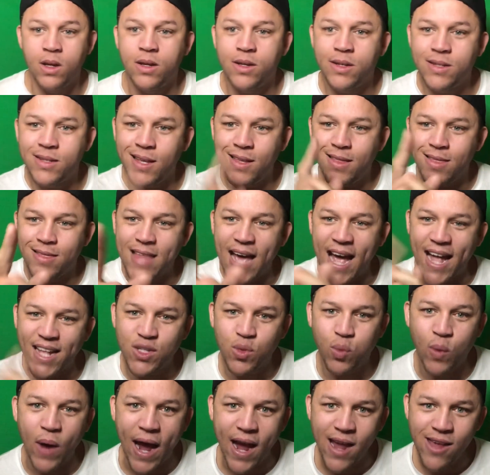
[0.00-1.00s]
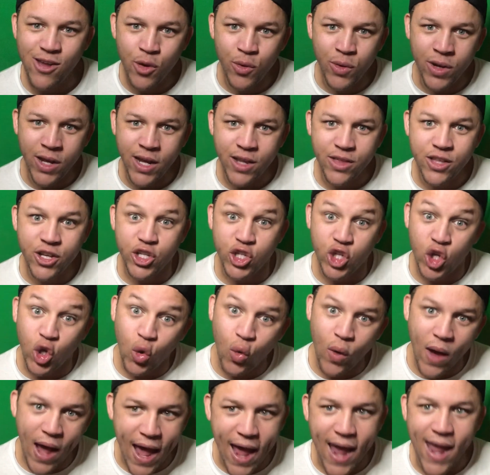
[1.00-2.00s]
See, that's why you need the
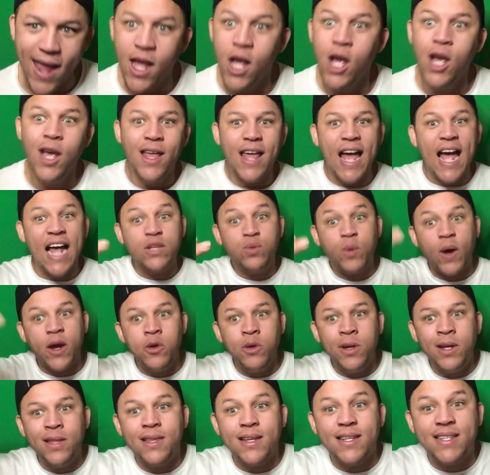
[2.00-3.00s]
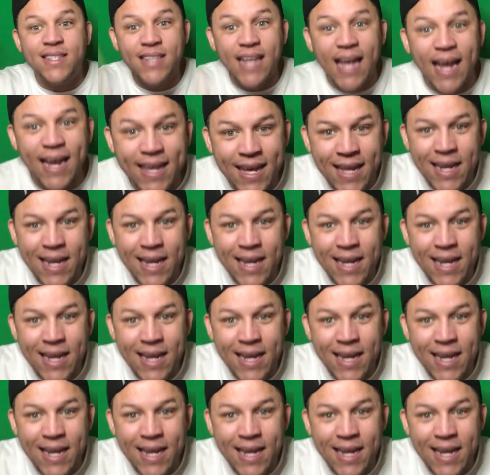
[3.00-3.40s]
2A. That's why you need the Second